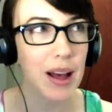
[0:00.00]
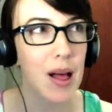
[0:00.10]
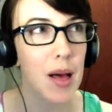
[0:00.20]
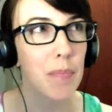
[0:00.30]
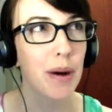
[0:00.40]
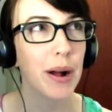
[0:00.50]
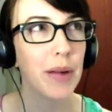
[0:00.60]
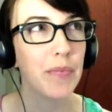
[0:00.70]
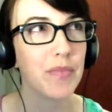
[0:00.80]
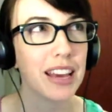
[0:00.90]
But
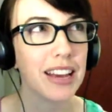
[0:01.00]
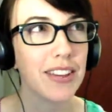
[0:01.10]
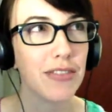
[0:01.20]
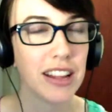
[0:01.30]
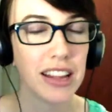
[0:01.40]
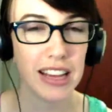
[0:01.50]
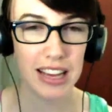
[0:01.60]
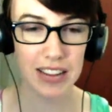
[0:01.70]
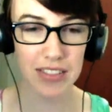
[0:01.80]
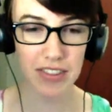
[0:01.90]
it's
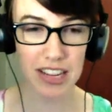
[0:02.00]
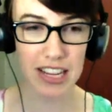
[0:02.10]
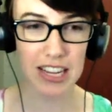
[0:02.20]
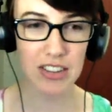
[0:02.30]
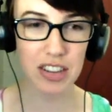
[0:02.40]
really interesting